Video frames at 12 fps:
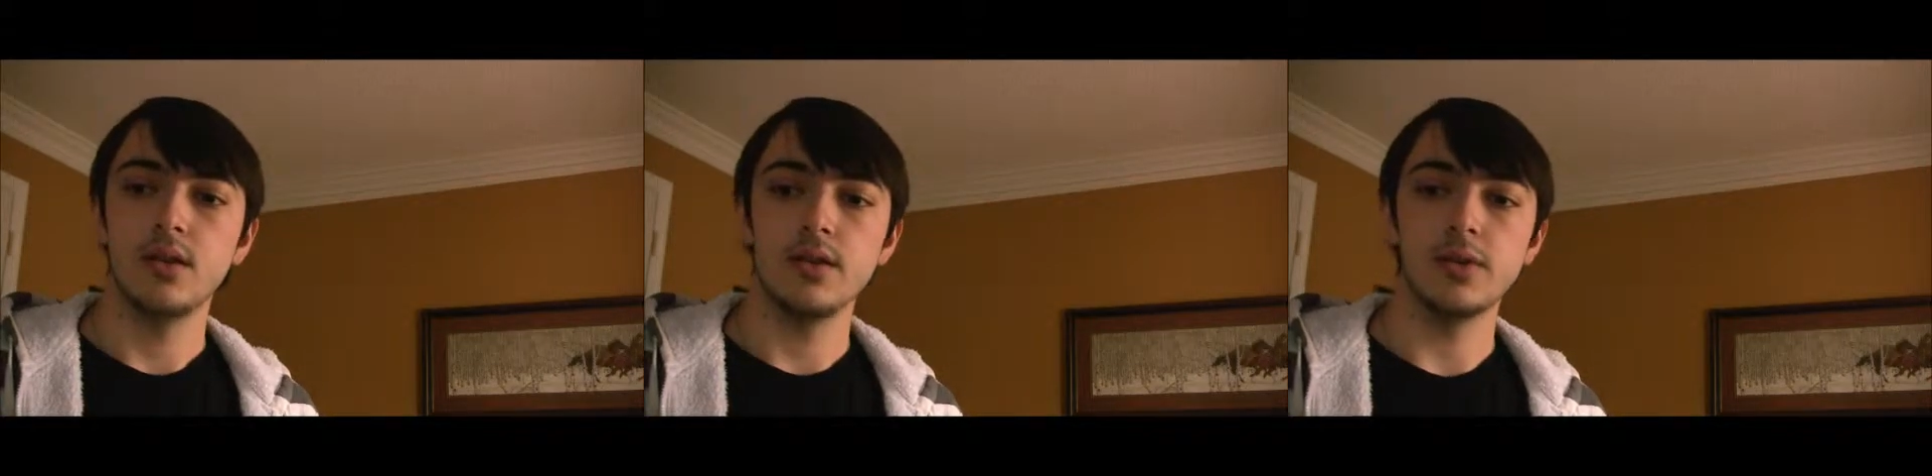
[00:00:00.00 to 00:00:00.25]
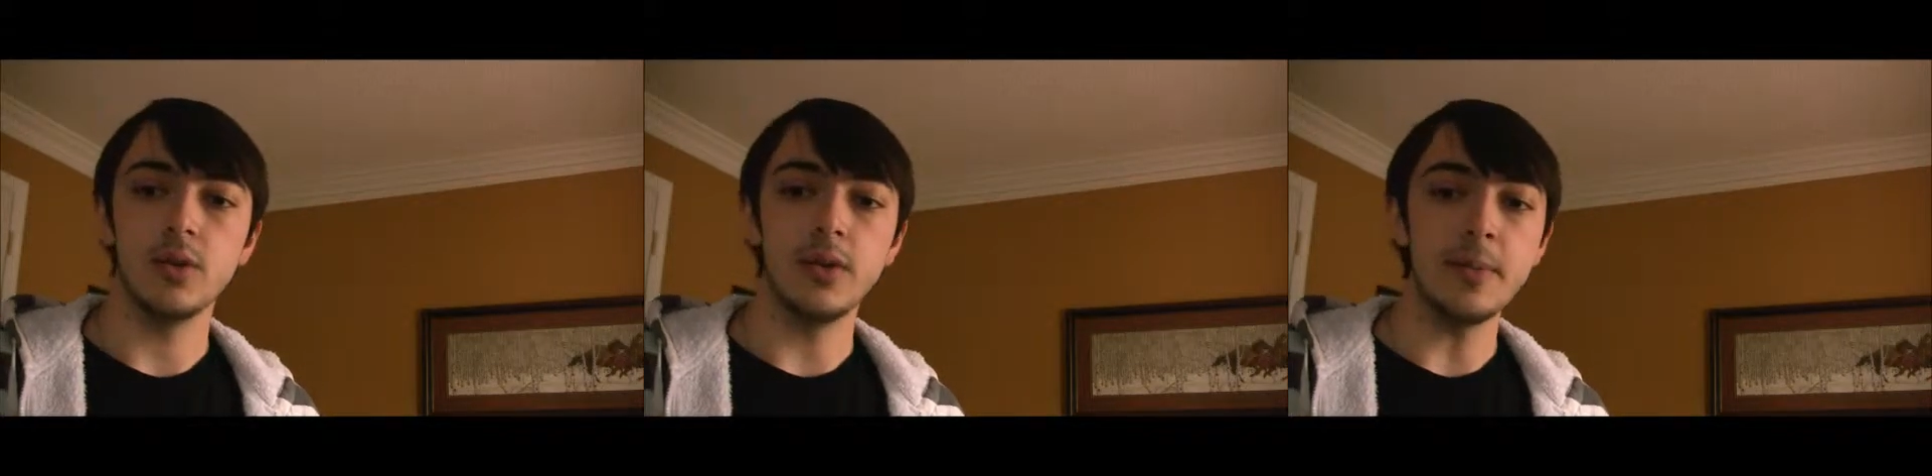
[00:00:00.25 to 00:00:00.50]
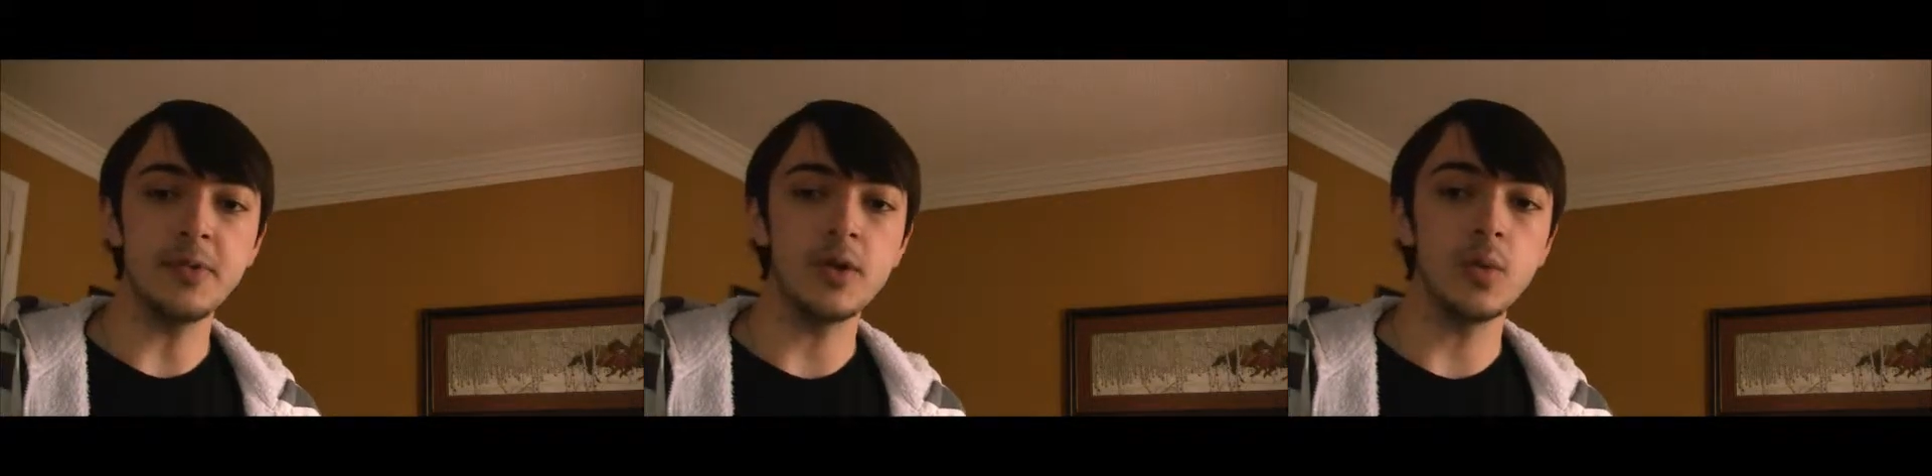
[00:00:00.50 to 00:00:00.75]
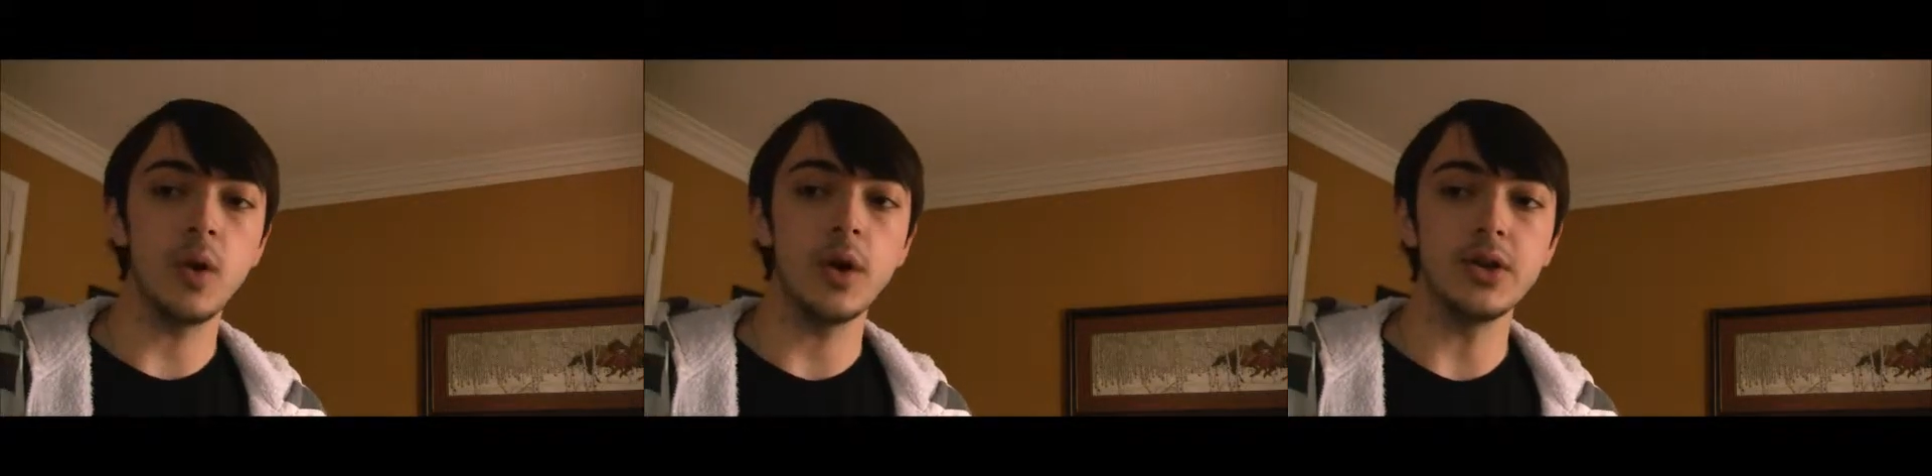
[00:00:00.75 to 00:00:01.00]
So in
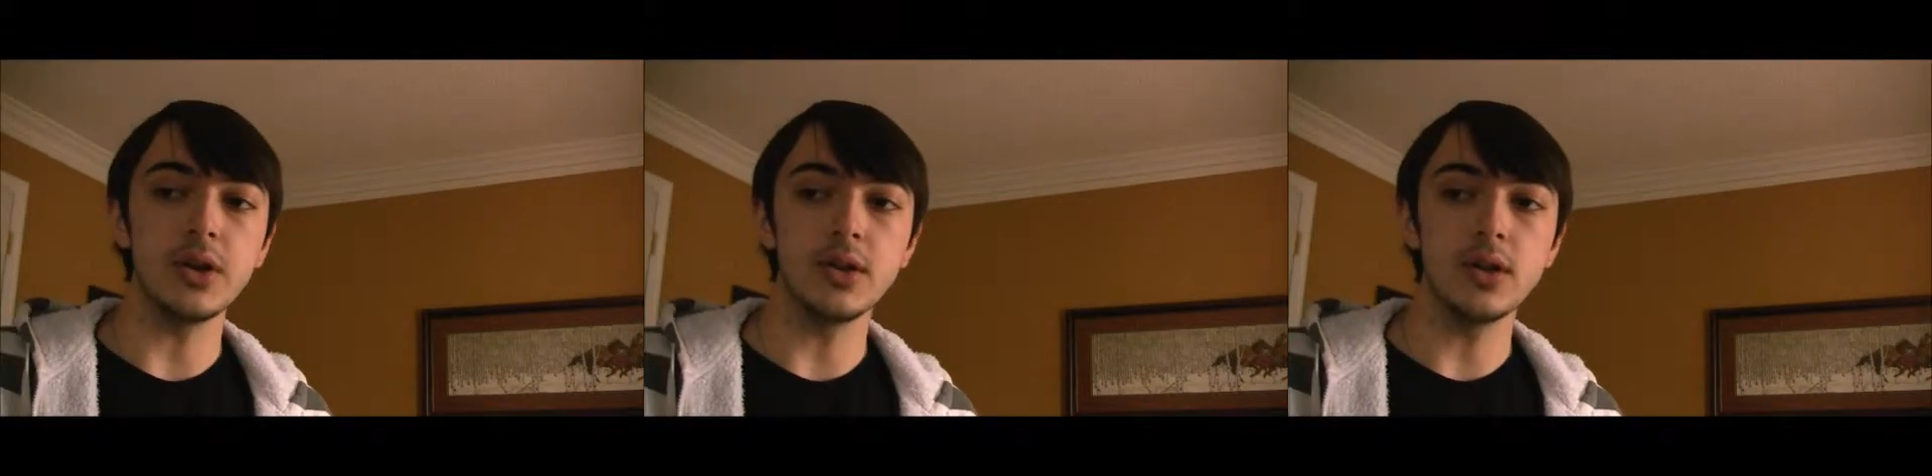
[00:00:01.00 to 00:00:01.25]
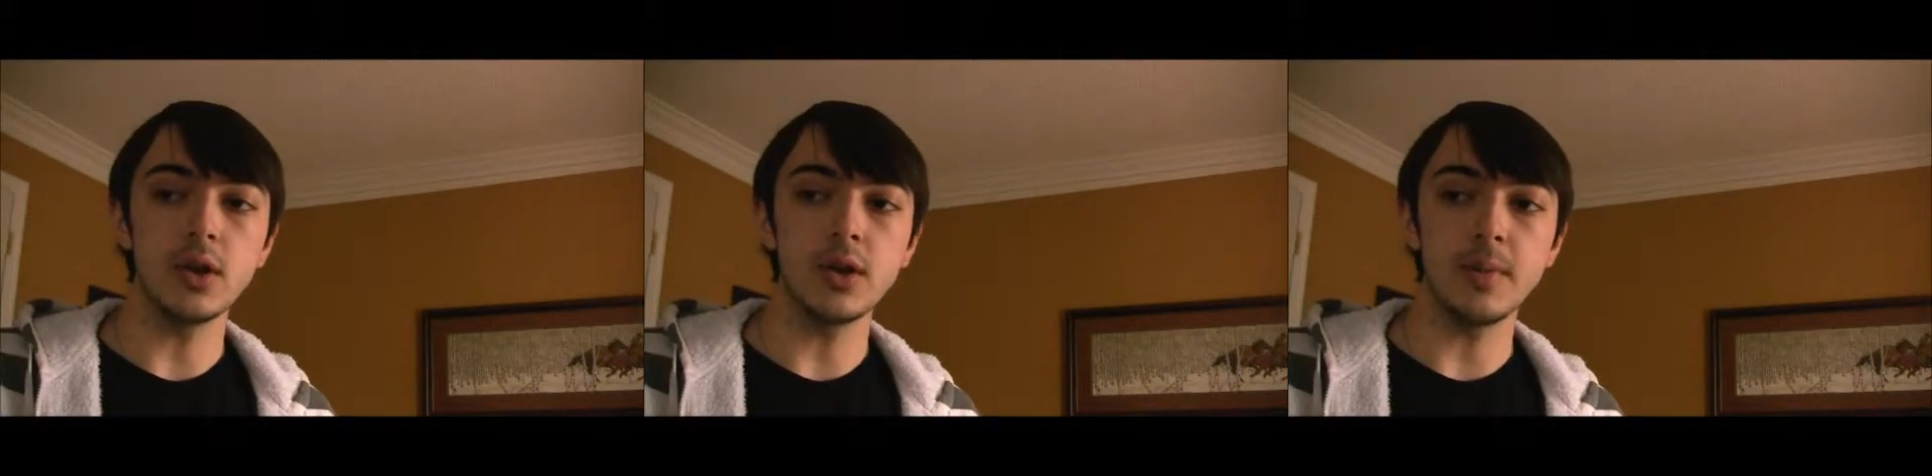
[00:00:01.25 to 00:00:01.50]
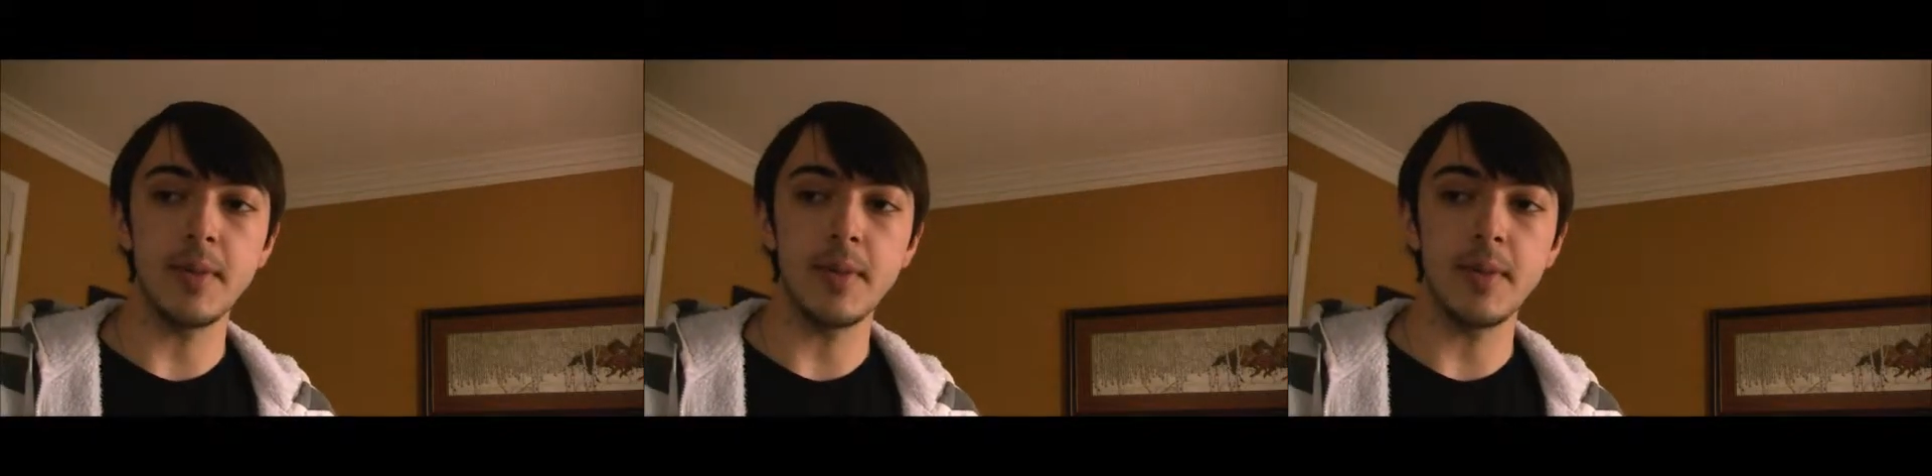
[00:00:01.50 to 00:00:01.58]
episode 1, you learned